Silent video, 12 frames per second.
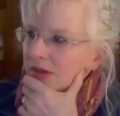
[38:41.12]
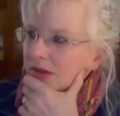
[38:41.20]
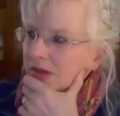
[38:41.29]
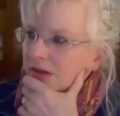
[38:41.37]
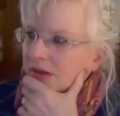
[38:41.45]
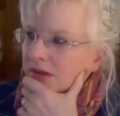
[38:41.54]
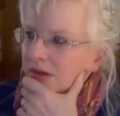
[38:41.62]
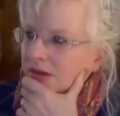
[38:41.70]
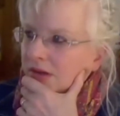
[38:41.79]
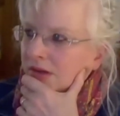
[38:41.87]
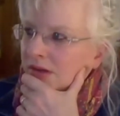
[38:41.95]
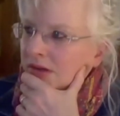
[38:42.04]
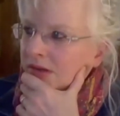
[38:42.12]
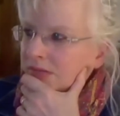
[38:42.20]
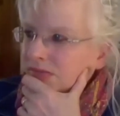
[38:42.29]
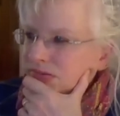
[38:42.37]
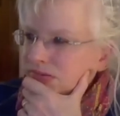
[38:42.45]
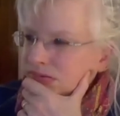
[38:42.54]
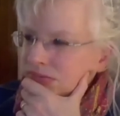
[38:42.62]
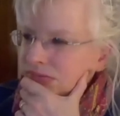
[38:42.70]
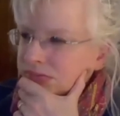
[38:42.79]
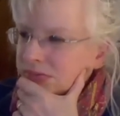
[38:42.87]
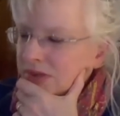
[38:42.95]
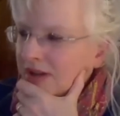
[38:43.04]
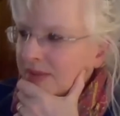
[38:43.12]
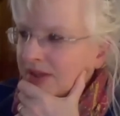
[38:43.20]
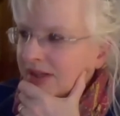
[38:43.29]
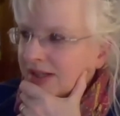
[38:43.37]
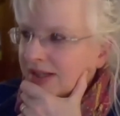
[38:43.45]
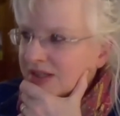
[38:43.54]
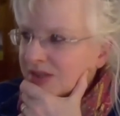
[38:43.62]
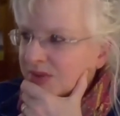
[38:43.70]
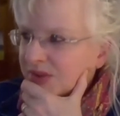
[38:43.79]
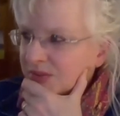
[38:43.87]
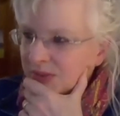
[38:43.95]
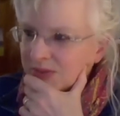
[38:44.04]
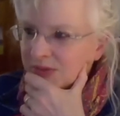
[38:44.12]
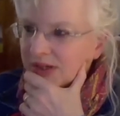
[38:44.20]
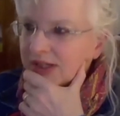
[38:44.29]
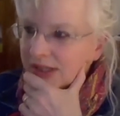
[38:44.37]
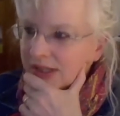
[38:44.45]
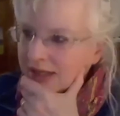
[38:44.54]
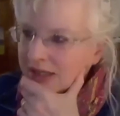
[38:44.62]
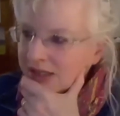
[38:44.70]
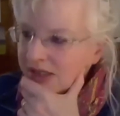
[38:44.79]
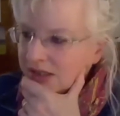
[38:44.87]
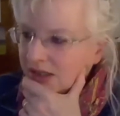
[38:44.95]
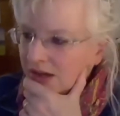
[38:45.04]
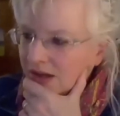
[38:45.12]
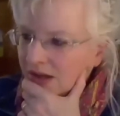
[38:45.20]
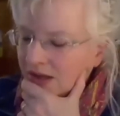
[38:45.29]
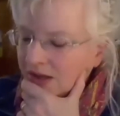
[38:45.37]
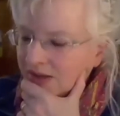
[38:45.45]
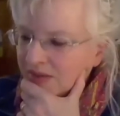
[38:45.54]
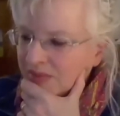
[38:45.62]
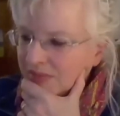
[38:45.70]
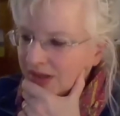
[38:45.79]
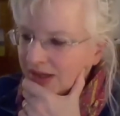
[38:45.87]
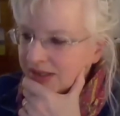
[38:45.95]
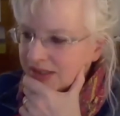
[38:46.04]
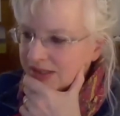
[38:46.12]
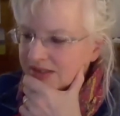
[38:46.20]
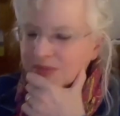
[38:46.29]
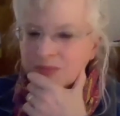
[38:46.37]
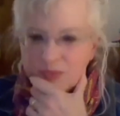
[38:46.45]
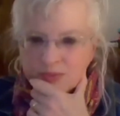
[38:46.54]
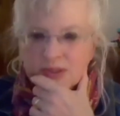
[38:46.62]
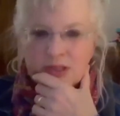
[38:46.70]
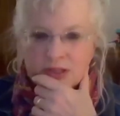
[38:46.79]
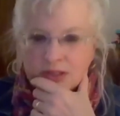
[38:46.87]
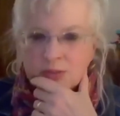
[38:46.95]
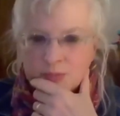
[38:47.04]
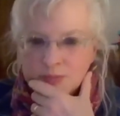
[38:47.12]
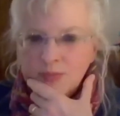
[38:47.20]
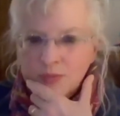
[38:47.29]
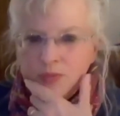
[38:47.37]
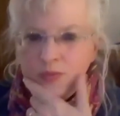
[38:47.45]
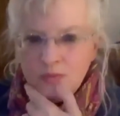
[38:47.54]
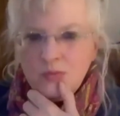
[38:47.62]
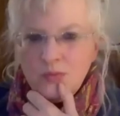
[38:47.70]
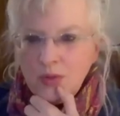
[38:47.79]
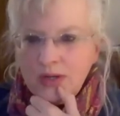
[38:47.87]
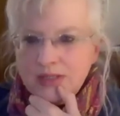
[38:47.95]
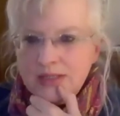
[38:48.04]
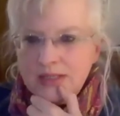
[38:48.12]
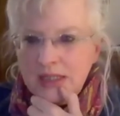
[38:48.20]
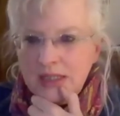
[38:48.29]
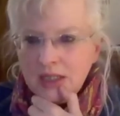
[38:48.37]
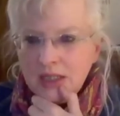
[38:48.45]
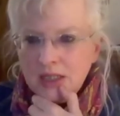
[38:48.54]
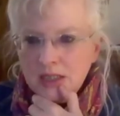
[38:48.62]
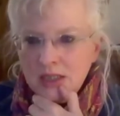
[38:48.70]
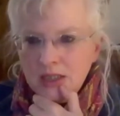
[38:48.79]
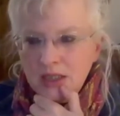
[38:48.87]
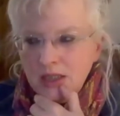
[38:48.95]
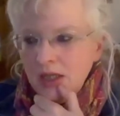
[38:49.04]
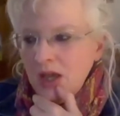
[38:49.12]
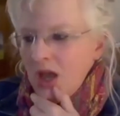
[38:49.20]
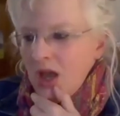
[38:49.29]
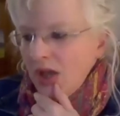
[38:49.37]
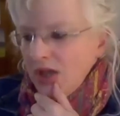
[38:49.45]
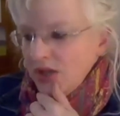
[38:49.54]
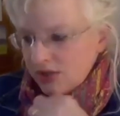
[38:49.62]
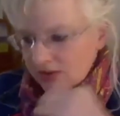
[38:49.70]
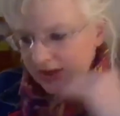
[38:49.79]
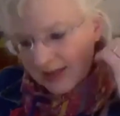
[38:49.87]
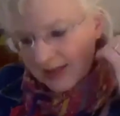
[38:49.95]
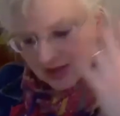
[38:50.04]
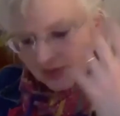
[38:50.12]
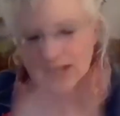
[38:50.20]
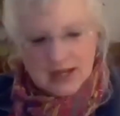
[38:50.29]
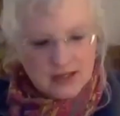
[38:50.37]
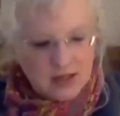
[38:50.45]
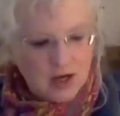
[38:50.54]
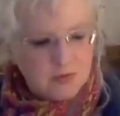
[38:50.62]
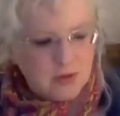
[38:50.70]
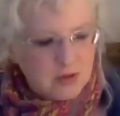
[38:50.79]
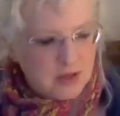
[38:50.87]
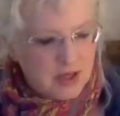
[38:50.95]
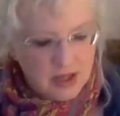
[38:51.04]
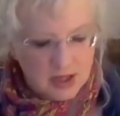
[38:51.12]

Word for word: uh, hmm, I mean, I guess with the River at Night, um, yeah. I did some pretty crazy so that's a, that novel.